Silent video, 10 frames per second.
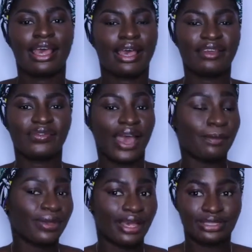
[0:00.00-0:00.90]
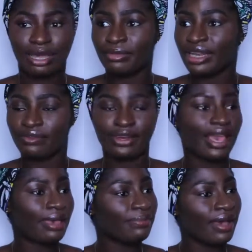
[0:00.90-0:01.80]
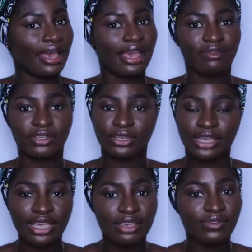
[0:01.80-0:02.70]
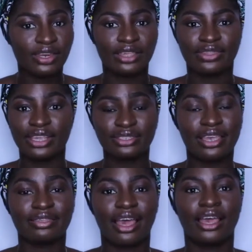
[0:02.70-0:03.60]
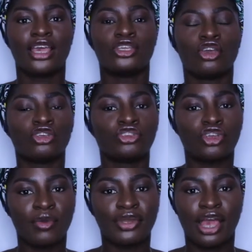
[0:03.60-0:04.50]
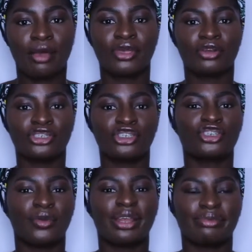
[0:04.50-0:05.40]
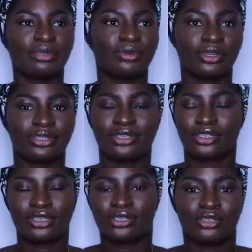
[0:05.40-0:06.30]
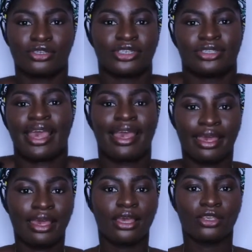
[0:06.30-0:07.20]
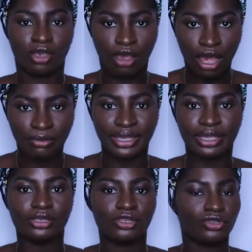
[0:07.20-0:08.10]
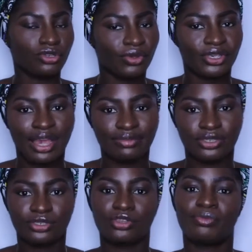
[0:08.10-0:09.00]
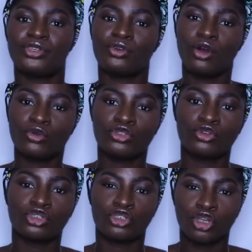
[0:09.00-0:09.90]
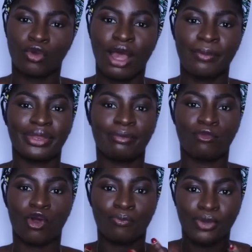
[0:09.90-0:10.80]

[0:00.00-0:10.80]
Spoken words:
I personally, I'm leaving, hey bye, have a good evening, things like that. You're showing up. You're not just showing up just because you're just there. You come in, you do what you have to do, but you also show up in a more